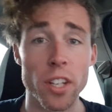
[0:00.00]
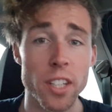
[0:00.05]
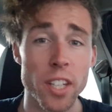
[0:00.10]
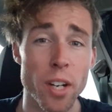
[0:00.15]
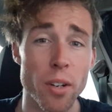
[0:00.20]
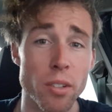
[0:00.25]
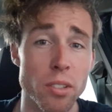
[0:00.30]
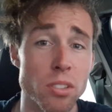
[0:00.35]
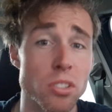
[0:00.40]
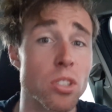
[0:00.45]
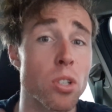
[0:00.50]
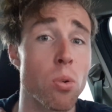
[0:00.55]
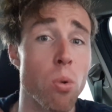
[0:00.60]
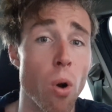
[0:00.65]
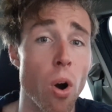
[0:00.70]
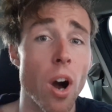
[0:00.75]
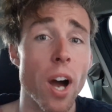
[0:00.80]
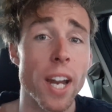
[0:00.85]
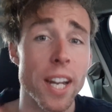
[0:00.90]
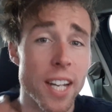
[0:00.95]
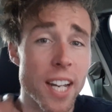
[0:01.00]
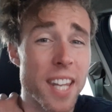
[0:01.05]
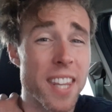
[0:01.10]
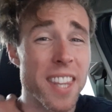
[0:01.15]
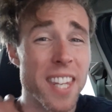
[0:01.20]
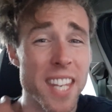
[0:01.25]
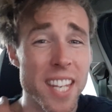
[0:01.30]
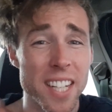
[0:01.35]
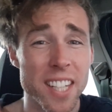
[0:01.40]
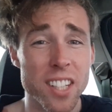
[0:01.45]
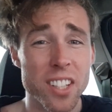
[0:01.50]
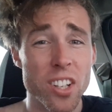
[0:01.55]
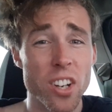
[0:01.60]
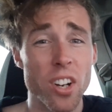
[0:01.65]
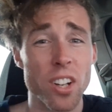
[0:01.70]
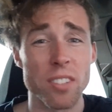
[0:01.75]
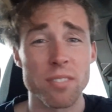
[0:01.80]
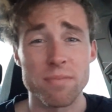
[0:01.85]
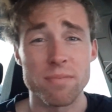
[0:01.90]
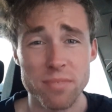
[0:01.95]
He was quiet and then
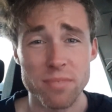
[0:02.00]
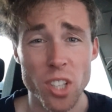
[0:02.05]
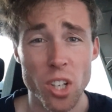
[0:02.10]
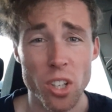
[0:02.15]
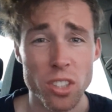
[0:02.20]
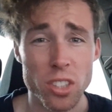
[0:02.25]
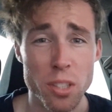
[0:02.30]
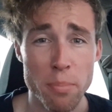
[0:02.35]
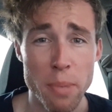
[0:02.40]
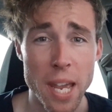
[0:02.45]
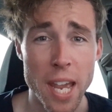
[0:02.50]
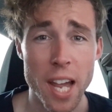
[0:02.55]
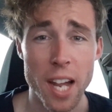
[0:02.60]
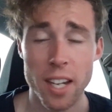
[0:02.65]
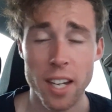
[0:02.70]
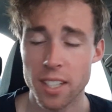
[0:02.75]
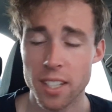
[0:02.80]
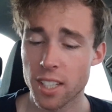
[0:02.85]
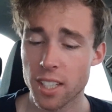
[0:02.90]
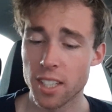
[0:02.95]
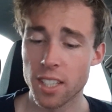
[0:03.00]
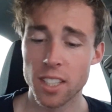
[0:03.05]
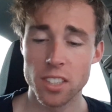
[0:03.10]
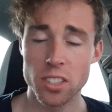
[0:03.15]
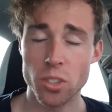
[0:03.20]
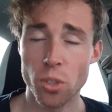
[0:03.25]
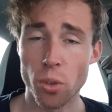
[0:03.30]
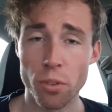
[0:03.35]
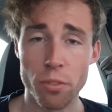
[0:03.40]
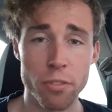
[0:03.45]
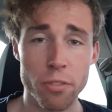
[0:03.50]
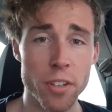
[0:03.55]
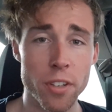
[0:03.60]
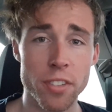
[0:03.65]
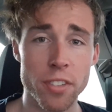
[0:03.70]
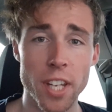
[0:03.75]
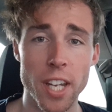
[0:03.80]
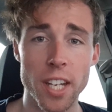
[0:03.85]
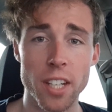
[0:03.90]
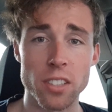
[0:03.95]
got knocked about, scored
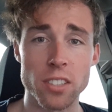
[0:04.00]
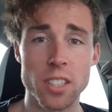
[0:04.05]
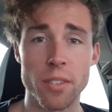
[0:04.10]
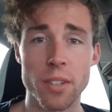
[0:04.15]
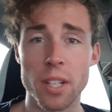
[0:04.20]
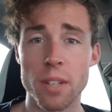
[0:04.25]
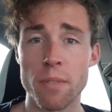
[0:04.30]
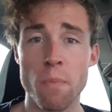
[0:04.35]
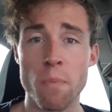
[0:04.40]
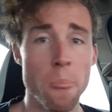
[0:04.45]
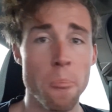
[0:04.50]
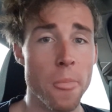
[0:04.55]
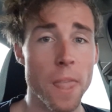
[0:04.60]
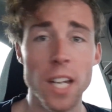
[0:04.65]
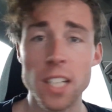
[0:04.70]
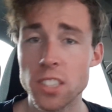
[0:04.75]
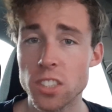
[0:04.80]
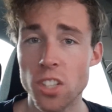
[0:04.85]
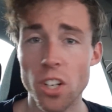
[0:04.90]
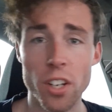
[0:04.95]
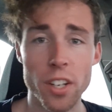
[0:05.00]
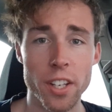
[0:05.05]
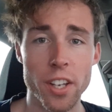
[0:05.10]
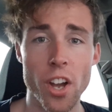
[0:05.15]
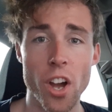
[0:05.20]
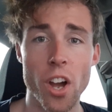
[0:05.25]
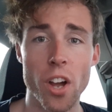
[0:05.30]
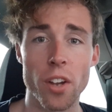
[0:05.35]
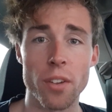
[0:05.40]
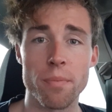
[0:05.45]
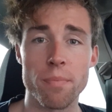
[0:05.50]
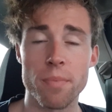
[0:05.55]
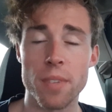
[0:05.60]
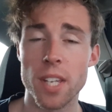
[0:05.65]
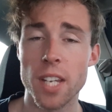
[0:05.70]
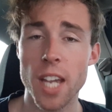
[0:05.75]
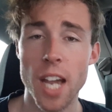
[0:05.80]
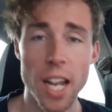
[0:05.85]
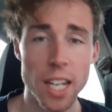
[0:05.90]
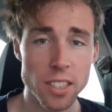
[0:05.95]
15 or something. He's got to go.
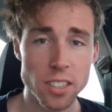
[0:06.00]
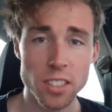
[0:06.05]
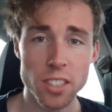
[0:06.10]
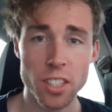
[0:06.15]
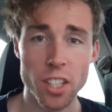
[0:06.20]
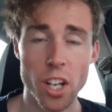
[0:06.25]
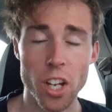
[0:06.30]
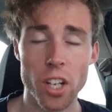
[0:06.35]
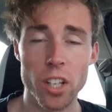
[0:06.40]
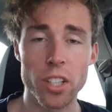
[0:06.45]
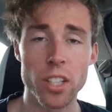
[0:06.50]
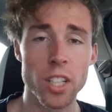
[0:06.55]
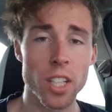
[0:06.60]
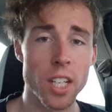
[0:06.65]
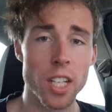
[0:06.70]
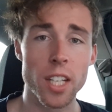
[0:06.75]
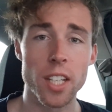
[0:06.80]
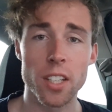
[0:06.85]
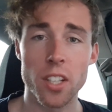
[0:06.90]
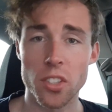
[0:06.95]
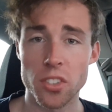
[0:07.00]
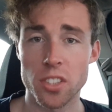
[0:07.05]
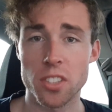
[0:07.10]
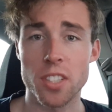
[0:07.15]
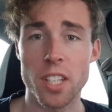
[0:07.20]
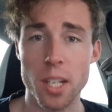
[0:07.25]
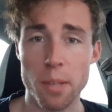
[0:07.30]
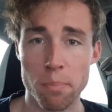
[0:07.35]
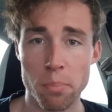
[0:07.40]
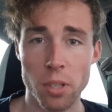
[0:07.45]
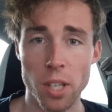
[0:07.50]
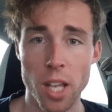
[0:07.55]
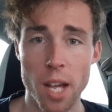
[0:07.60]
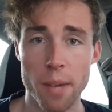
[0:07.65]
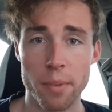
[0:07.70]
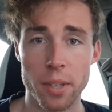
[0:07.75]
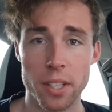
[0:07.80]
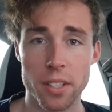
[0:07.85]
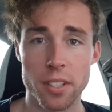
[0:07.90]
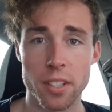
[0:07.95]
He has to go because he's going to
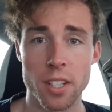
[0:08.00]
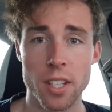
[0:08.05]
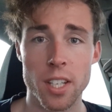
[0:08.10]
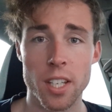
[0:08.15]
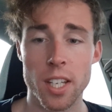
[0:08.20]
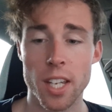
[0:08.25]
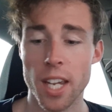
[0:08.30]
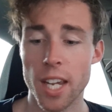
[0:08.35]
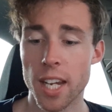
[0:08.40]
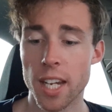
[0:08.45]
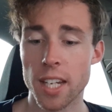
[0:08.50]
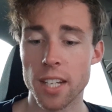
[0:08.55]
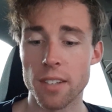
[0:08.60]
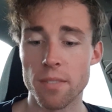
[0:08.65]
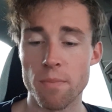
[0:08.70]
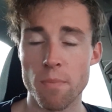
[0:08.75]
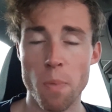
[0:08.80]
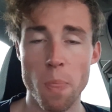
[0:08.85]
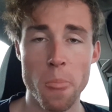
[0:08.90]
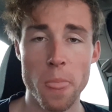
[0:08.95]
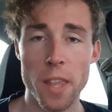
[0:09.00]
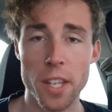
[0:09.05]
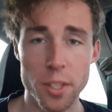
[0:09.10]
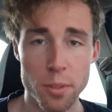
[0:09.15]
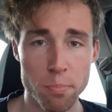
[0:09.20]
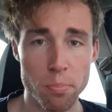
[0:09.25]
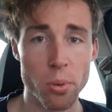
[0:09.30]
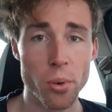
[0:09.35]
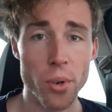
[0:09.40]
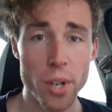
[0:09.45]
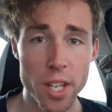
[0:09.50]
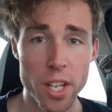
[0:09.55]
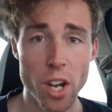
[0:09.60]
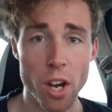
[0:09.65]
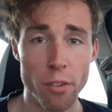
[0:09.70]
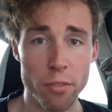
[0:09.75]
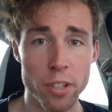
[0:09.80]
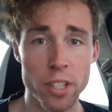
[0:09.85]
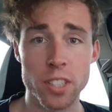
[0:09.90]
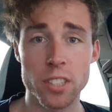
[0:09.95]
plummet. And it's pretty
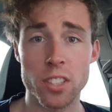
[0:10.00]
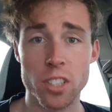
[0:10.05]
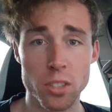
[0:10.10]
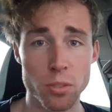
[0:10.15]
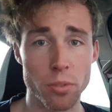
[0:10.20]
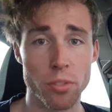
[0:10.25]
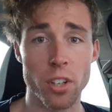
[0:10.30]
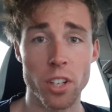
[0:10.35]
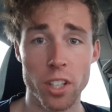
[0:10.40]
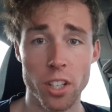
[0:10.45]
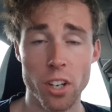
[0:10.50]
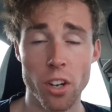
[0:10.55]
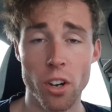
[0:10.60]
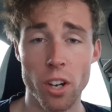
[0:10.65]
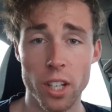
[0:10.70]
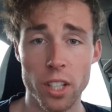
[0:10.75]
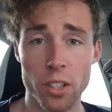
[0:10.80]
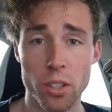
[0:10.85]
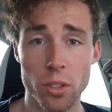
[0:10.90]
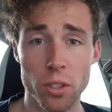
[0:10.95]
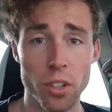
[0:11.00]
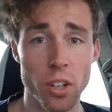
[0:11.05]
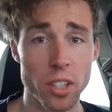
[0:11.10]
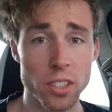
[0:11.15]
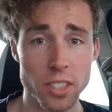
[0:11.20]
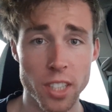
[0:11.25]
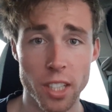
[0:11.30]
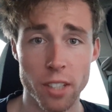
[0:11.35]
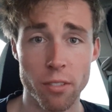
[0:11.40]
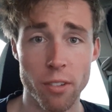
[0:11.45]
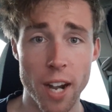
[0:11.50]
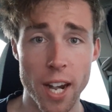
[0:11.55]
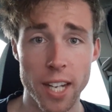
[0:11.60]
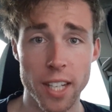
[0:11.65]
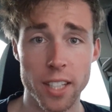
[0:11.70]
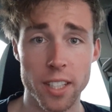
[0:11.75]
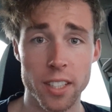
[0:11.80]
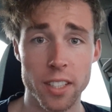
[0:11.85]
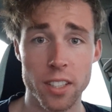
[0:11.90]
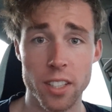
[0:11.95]
obvious because we've got a guy called Isaac
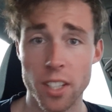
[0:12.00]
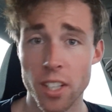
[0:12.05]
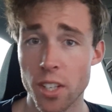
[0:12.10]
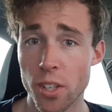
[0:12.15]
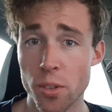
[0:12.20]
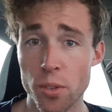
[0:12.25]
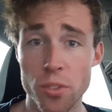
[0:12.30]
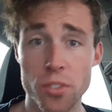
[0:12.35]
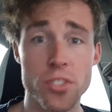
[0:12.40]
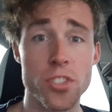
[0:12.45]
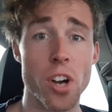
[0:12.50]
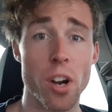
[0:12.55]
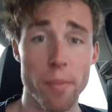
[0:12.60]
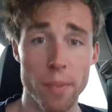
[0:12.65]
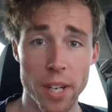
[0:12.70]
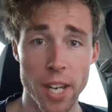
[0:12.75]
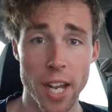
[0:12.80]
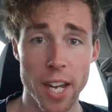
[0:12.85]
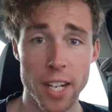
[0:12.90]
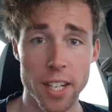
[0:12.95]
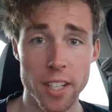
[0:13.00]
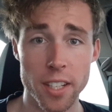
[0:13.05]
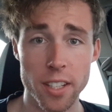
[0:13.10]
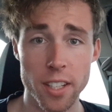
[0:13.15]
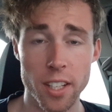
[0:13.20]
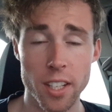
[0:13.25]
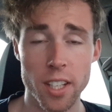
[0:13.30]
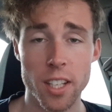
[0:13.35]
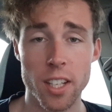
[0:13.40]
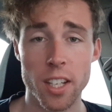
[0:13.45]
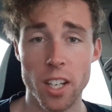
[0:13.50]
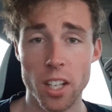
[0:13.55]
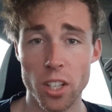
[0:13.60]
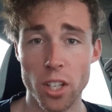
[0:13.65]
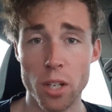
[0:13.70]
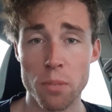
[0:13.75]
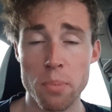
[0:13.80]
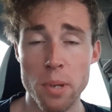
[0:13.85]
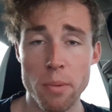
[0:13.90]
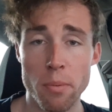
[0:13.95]
Rankin who dominated. A
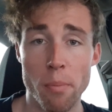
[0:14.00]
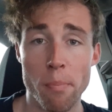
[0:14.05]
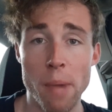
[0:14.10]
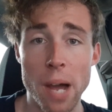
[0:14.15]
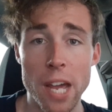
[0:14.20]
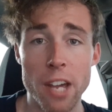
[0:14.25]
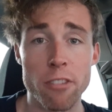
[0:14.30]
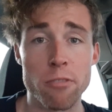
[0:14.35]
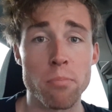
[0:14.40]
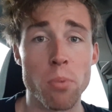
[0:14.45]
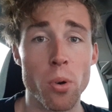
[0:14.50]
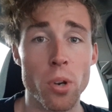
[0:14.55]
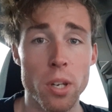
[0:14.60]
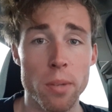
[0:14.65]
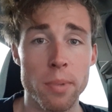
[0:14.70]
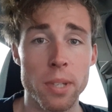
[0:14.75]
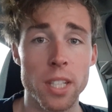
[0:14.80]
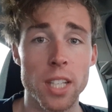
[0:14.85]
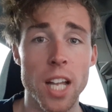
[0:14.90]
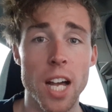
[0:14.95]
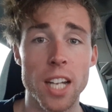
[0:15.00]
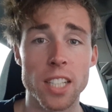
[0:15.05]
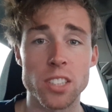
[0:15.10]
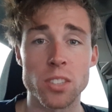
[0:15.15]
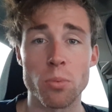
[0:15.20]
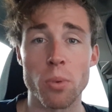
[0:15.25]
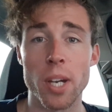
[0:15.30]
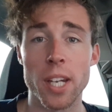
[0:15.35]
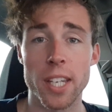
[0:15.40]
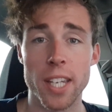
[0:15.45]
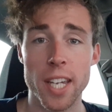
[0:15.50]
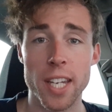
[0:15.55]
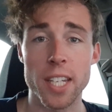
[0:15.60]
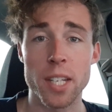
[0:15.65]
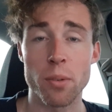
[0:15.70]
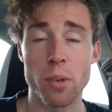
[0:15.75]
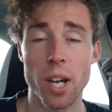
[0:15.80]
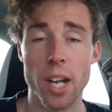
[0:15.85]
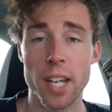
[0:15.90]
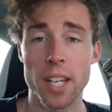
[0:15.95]
lot of people may have bought him in last week
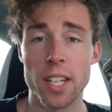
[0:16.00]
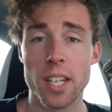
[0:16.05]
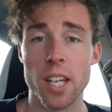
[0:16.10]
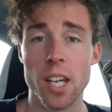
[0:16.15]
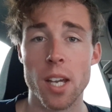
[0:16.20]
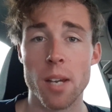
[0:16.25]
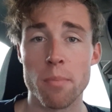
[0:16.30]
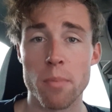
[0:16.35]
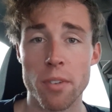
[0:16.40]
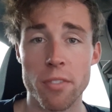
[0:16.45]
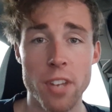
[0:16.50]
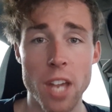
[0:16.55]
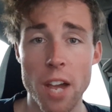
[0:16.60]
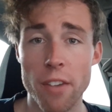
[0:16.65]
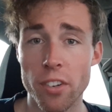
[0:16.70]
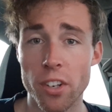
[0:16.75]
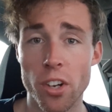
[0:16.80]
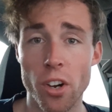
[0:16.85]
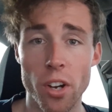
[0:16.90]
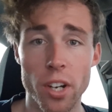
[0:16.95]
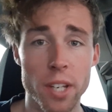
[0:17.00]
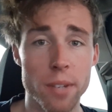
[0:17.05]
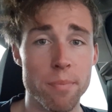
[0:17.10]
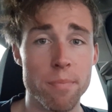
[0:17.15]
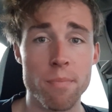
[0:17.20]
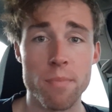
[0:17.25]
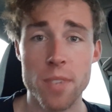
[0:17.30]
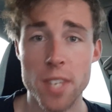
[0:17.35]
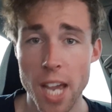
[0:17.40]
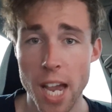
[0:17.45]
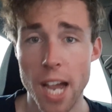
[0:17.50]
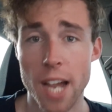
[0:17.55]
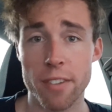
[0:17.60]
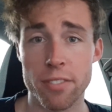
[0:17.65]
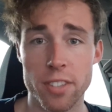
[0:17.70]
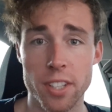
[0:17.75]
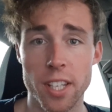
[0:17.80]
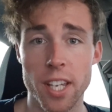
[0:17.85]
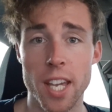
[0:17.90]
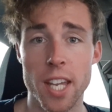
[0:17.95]
anyway. But if you haven't got him, you
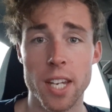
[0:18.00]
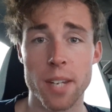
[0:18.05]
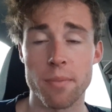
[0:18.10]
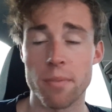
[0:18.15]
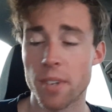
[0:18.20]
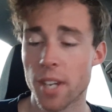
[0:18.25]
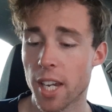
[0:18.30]
have to get him.